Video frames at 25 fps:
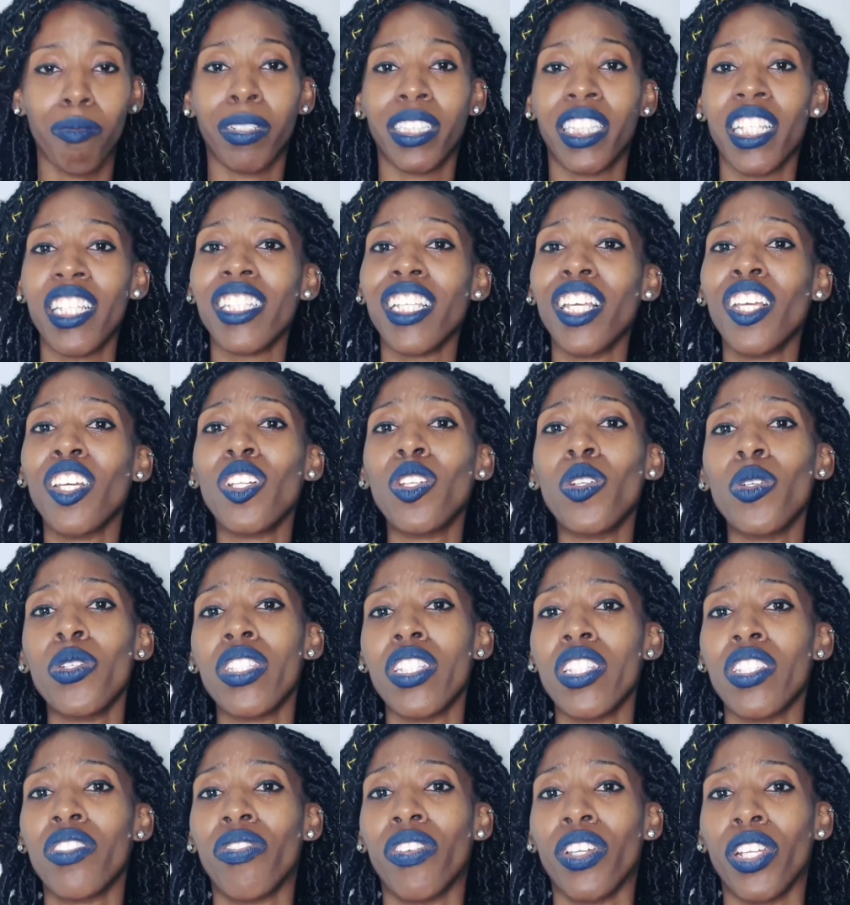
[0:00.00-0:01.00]
But this concludes
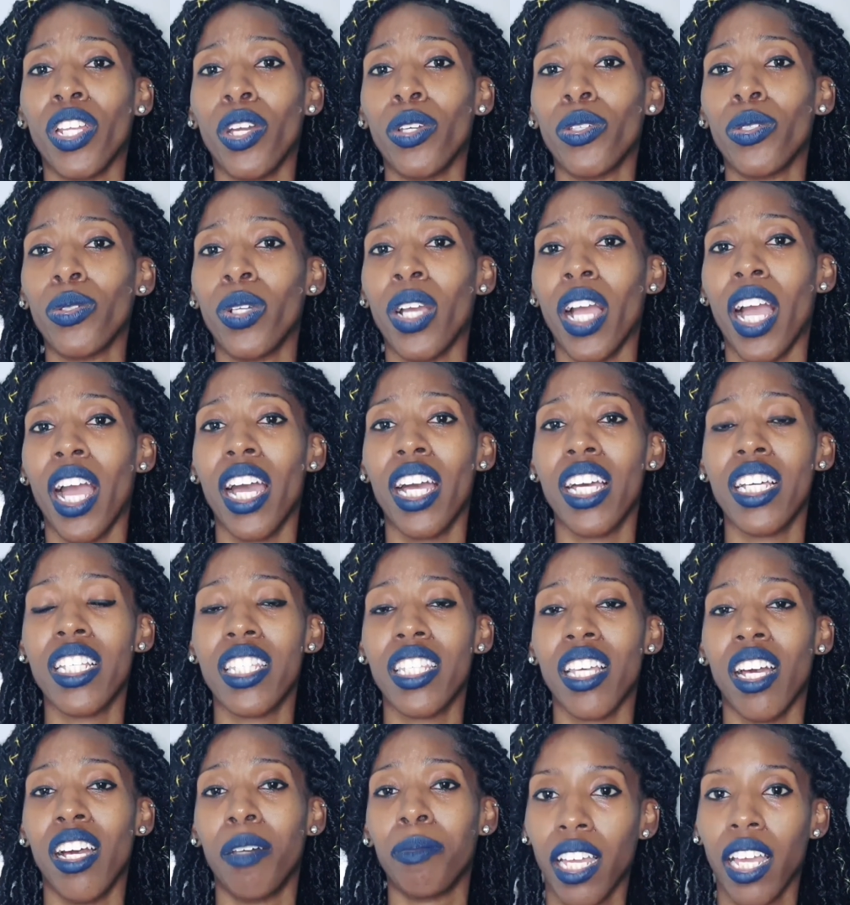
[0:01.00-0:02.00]
this video, you
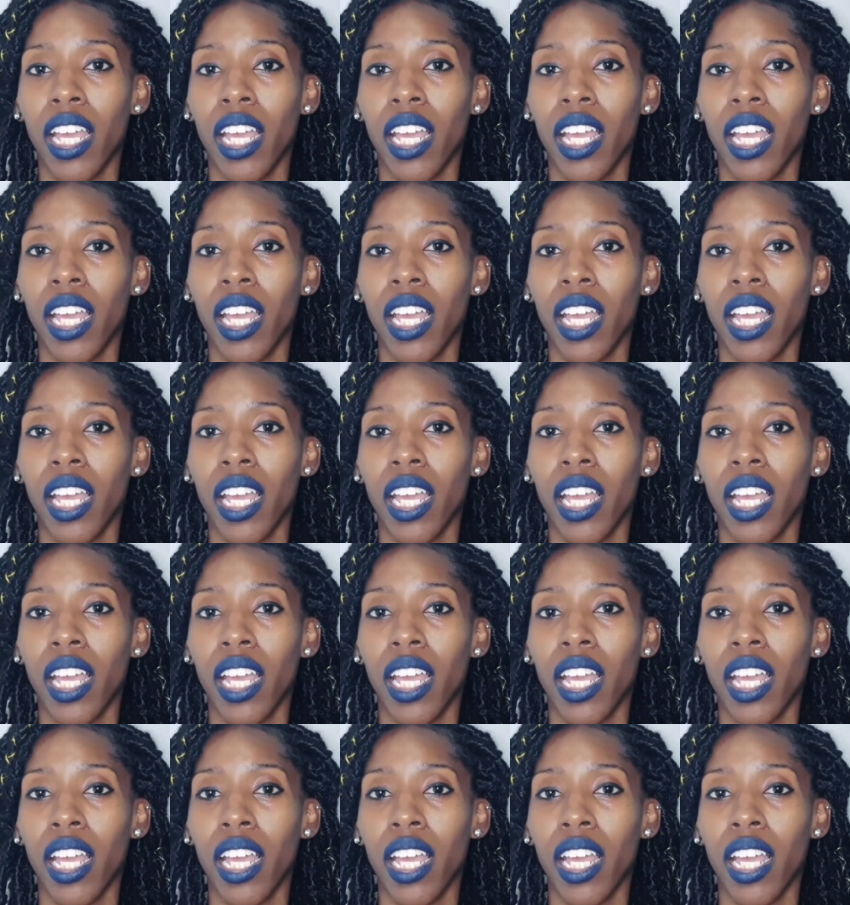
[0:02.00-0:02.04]
guys.